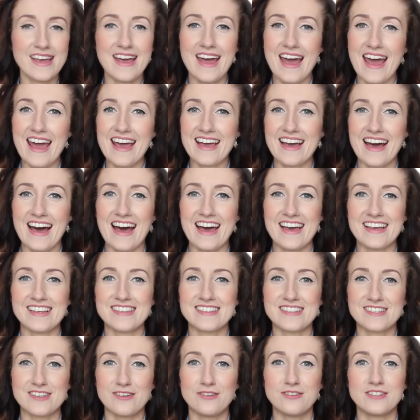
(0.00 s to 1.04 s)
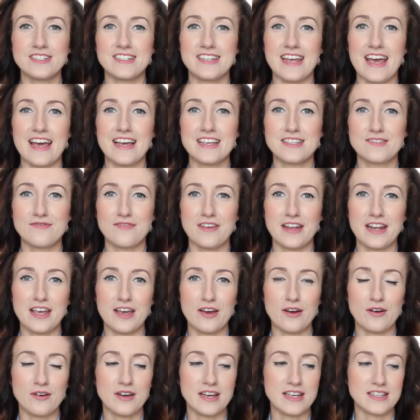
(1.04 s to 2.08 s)
Hey guys, so today's
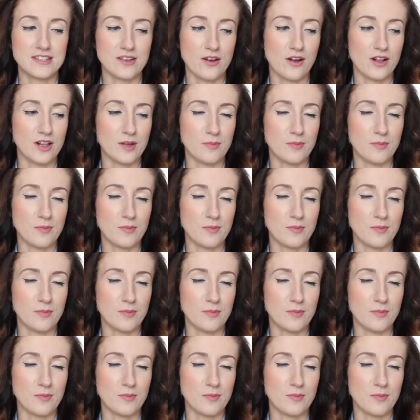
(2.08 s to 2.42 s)
video is all